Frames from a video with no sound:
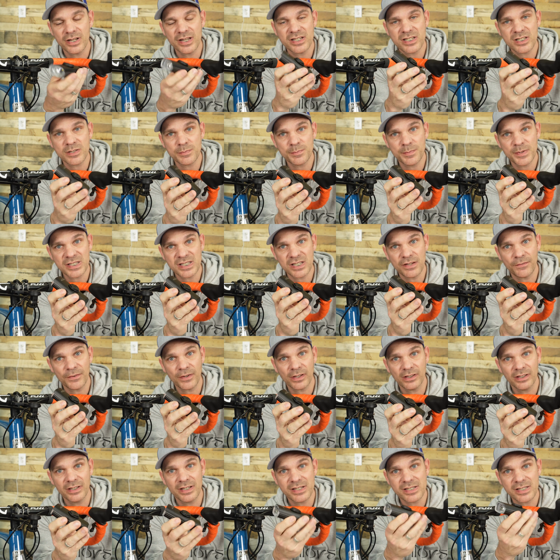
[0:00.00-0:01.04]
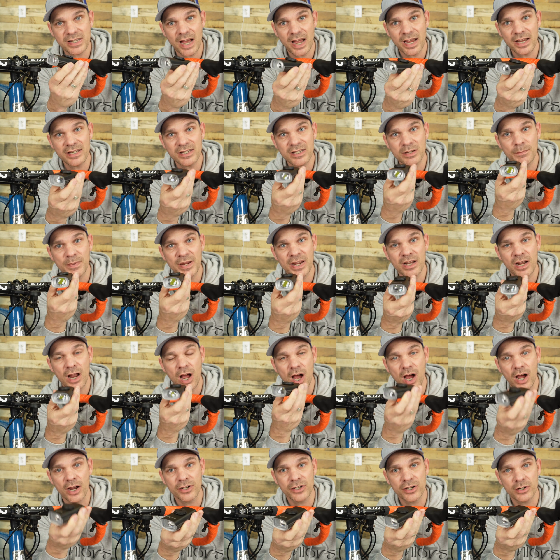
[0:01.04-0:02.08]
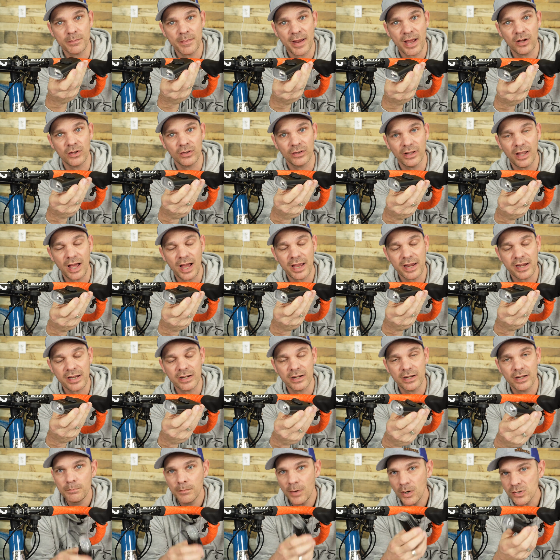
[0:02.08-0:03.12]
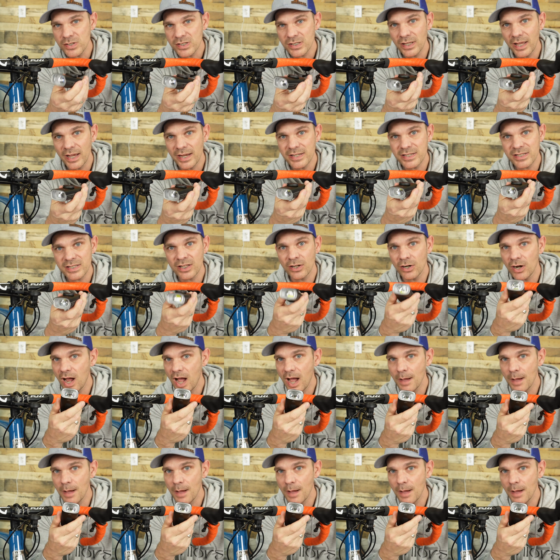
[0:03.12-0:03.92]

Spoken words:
is specifically designed to be an undermount light. Most lights, their